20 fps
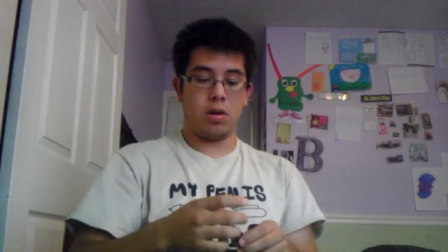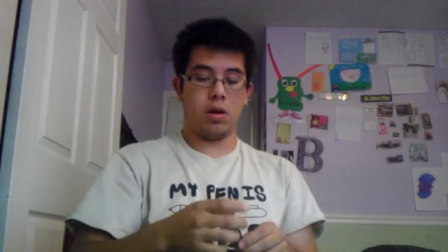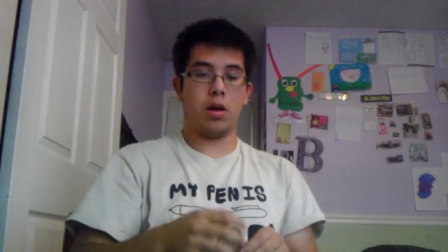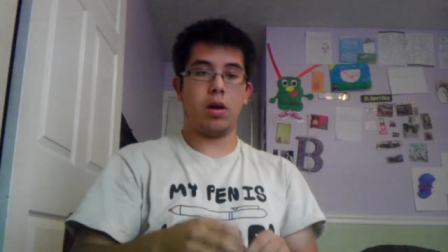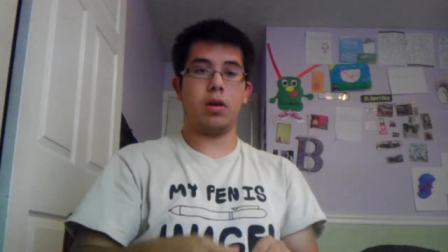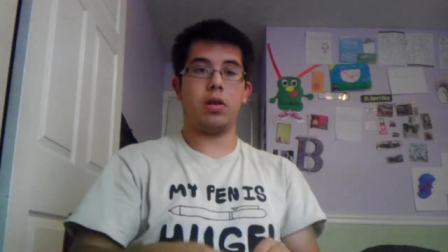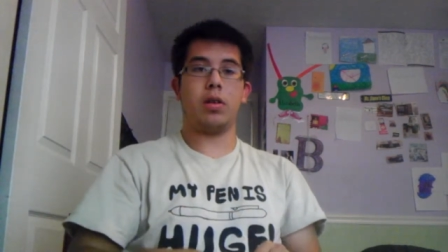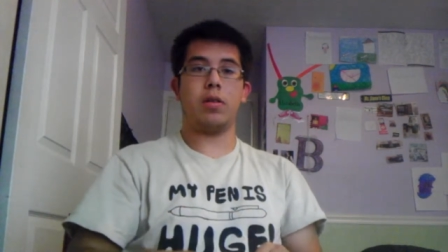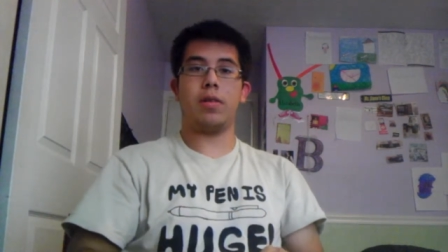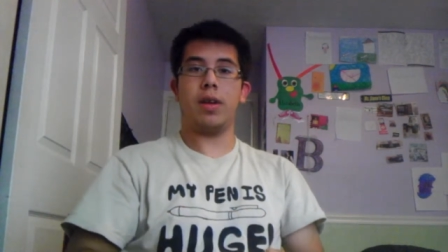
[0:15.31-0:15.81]

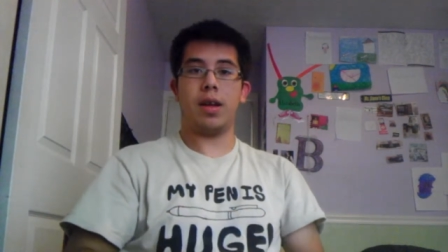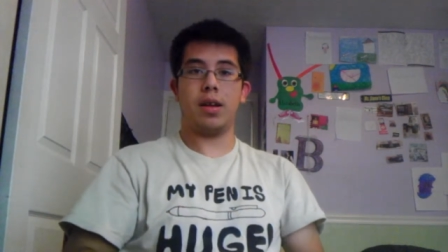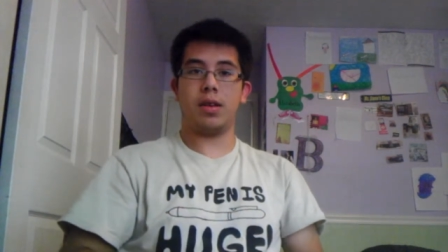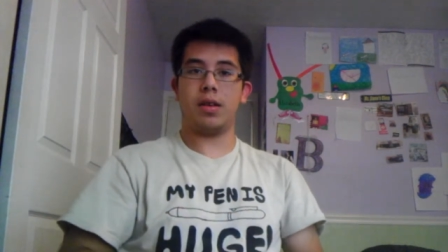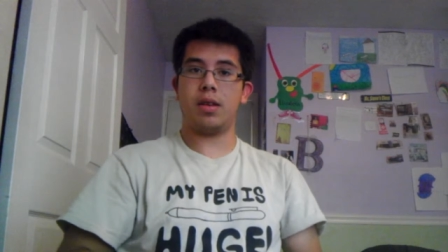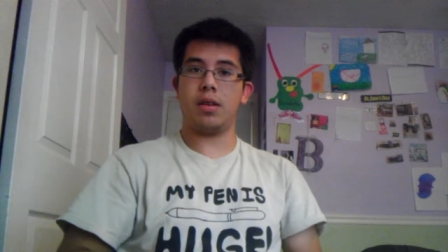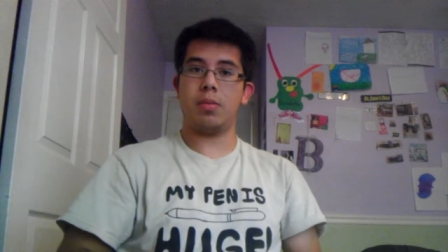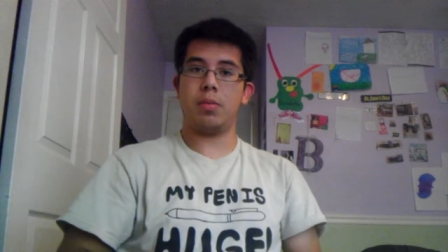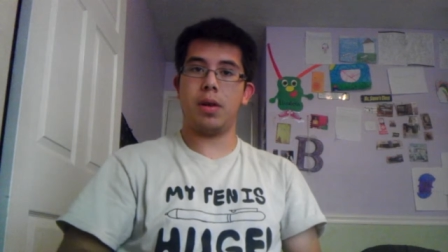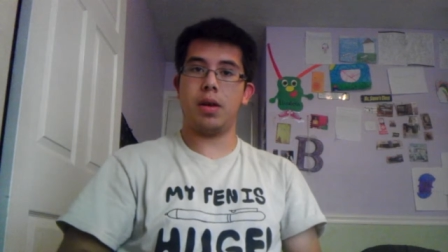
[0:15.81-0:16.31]
a device
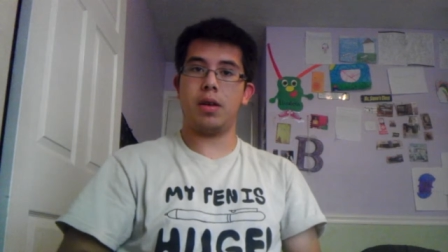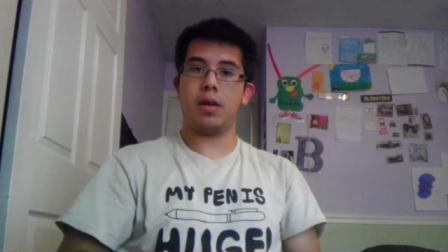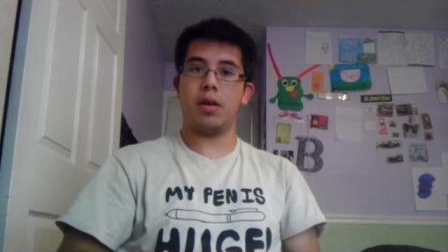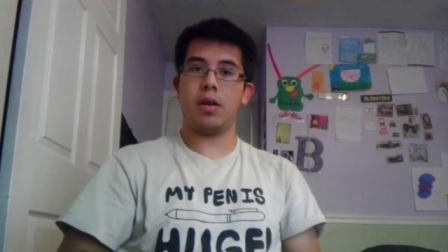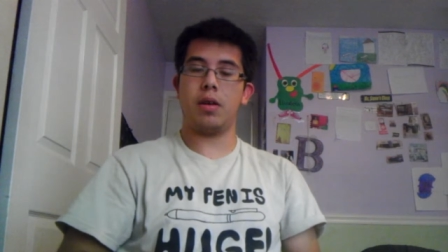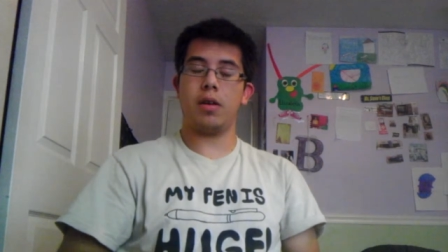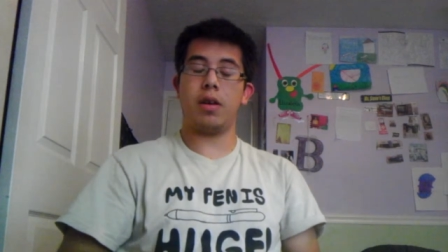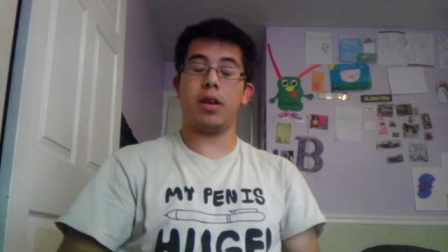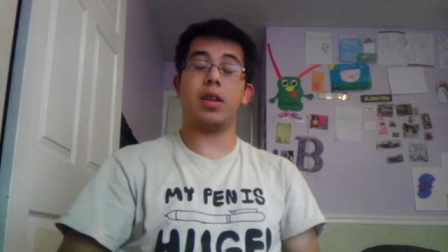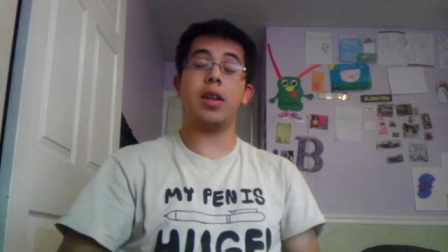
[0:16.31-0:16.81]
that's been,
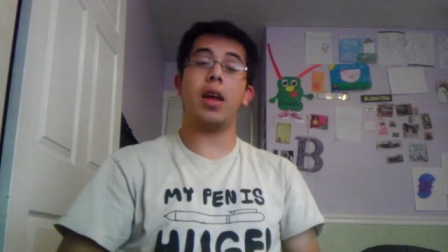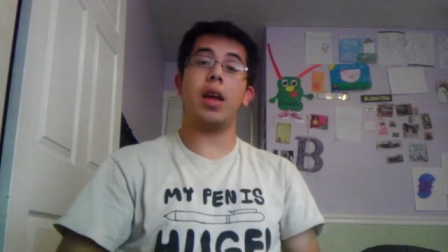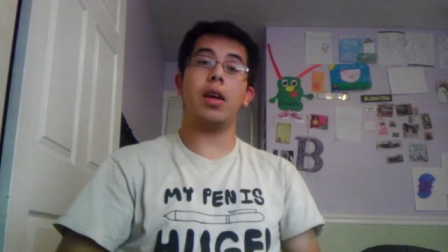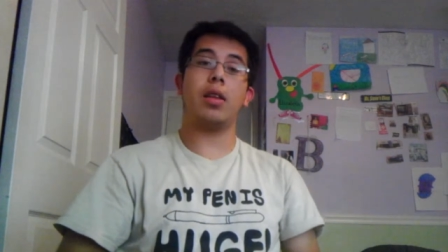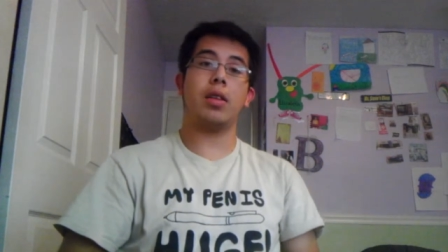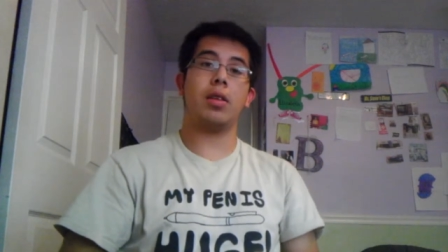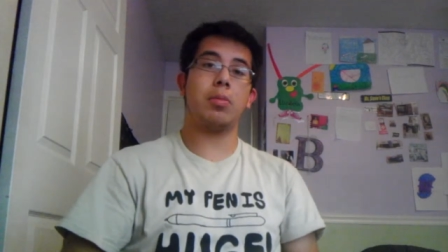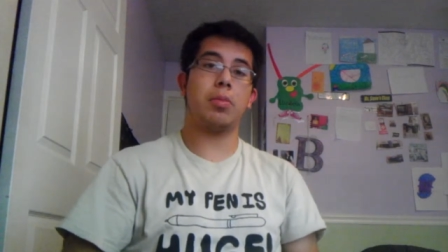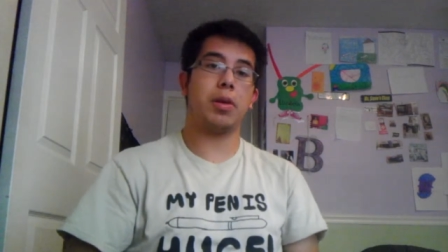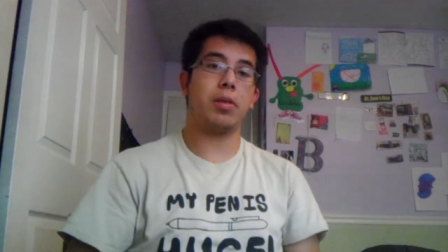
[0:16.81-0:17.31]
or a
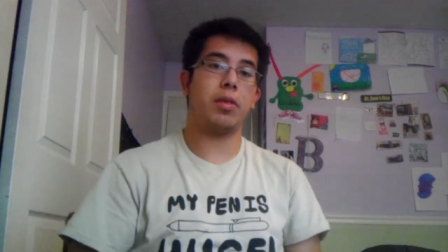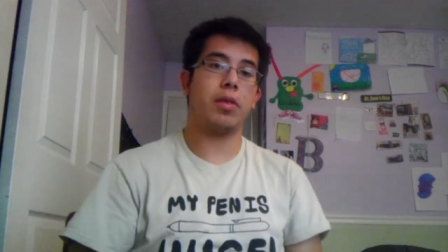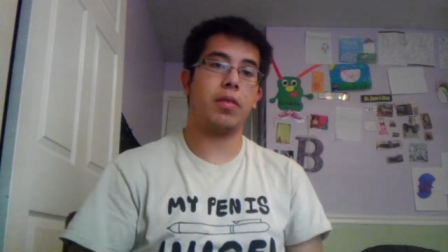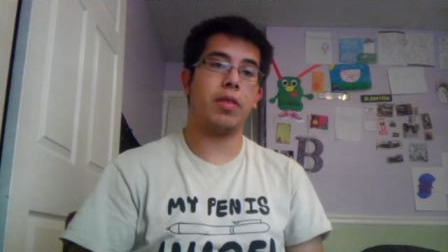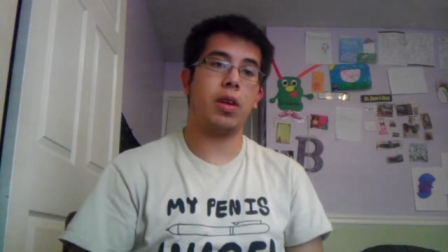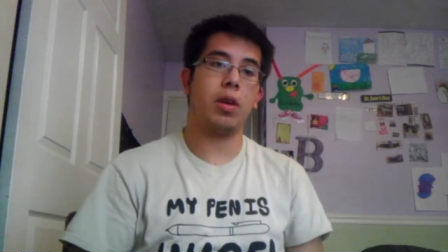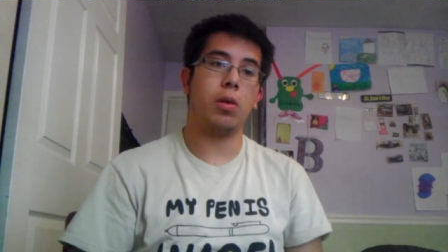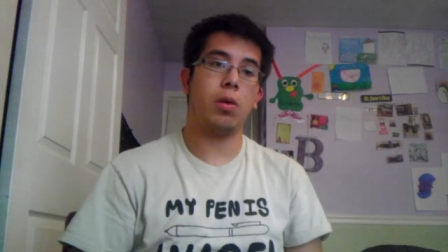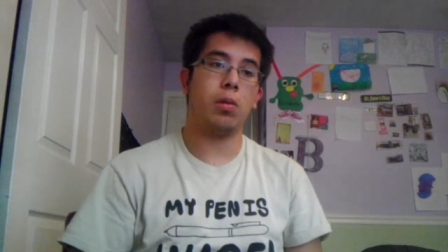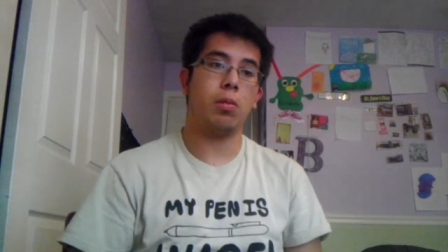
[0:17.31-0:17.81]
tank that's been
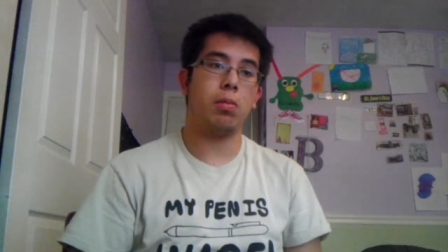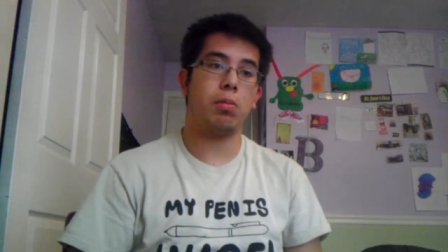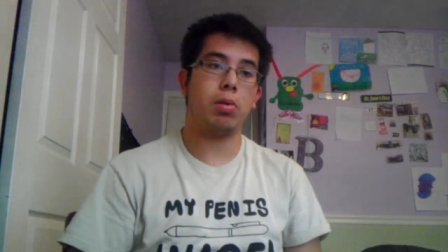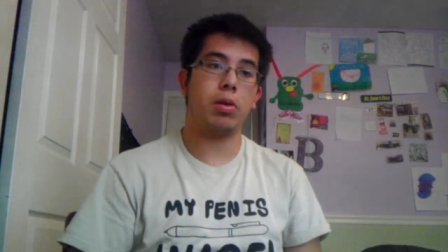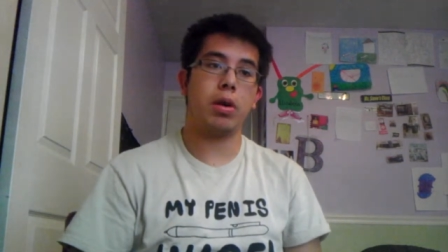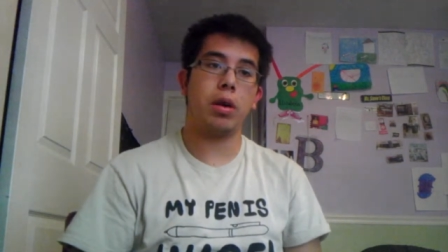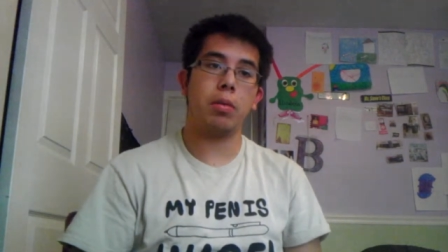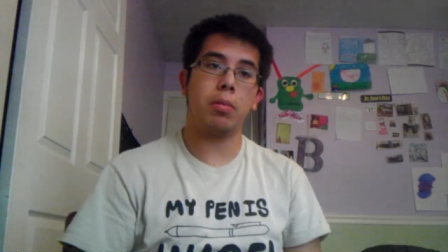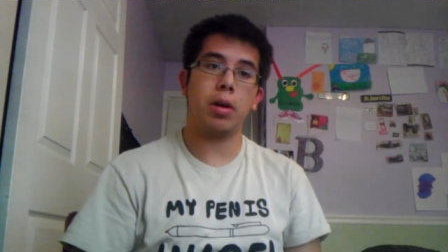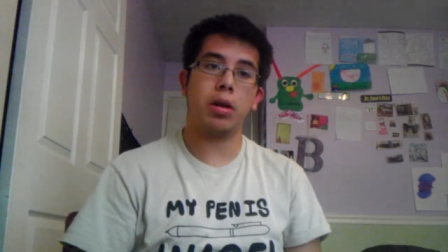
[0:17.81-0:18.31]
reviewed
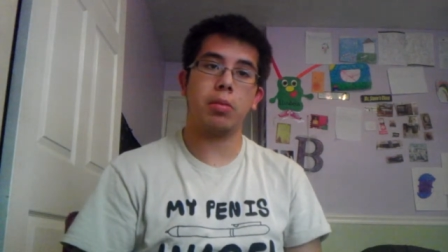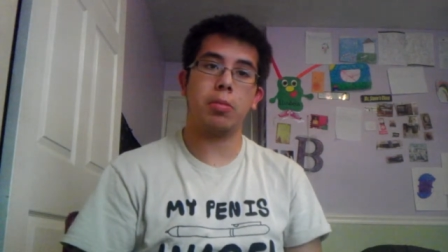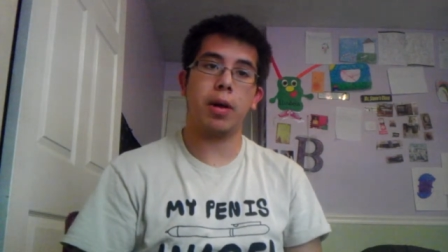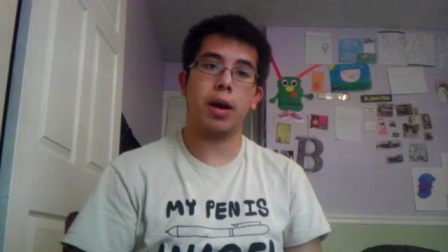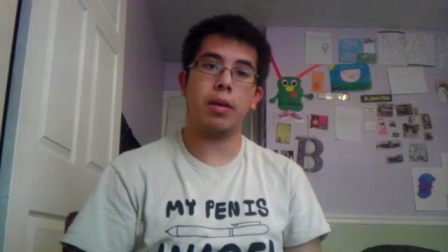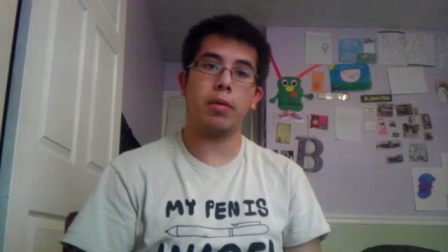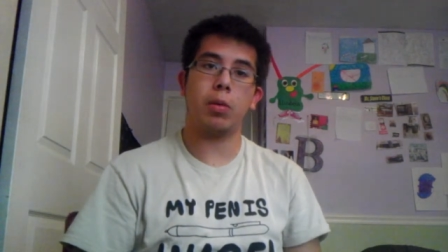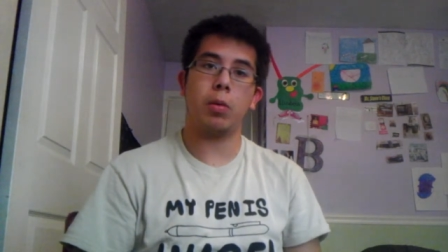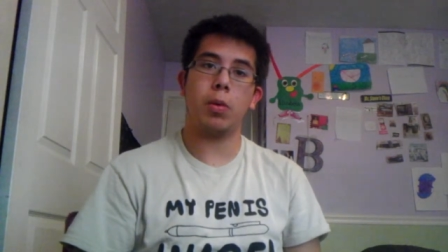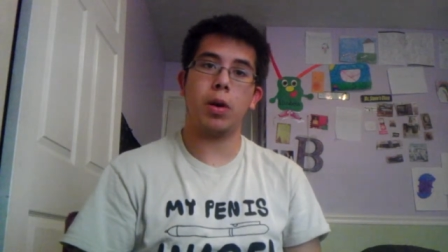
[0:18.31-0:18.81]
pretty much
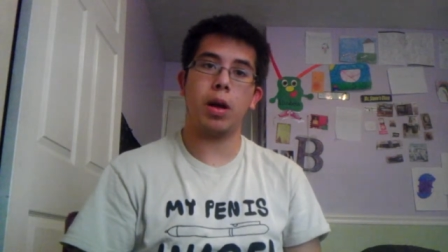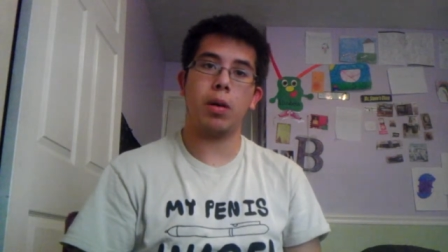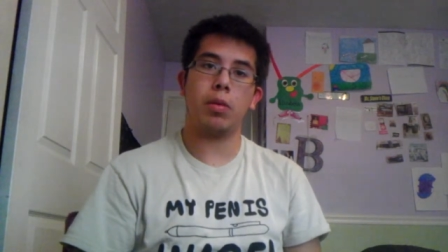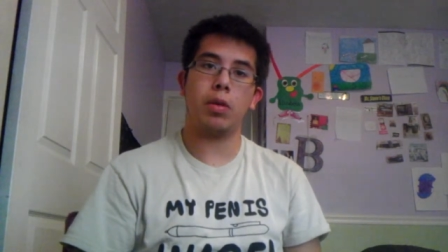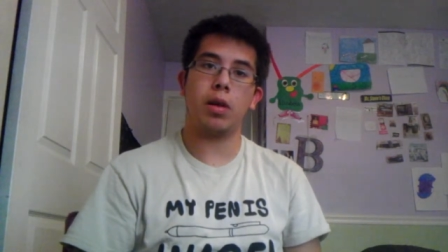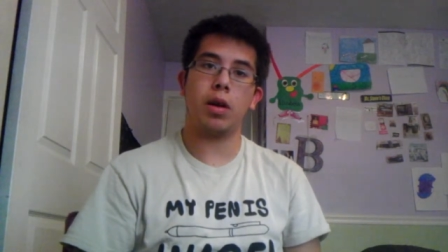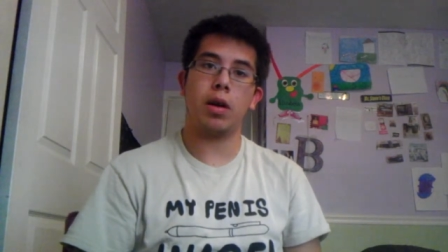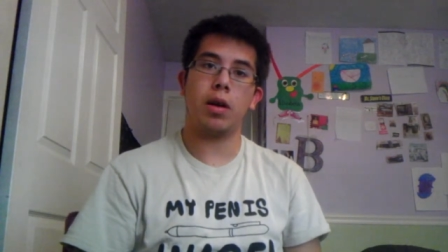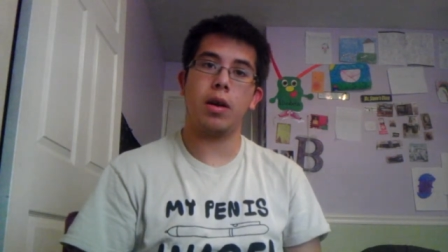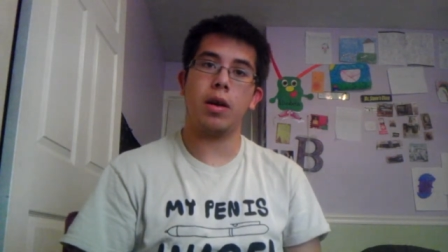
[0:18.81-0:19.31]
by everyone out
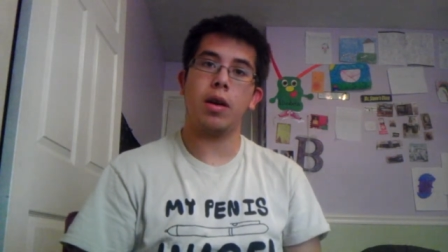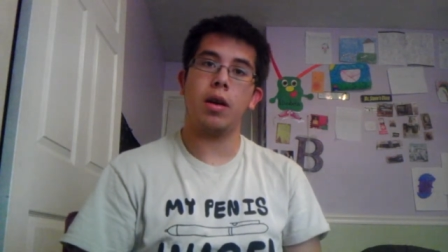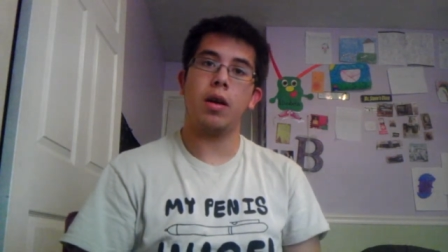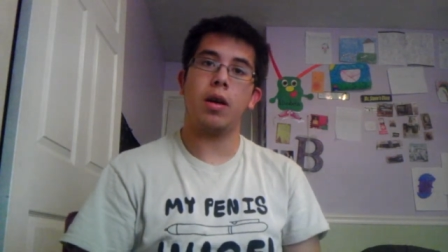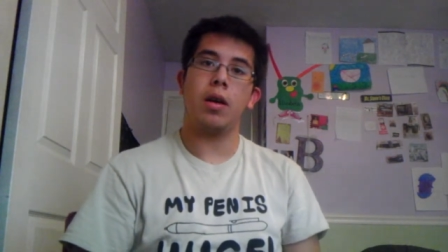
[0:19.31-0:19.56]
there.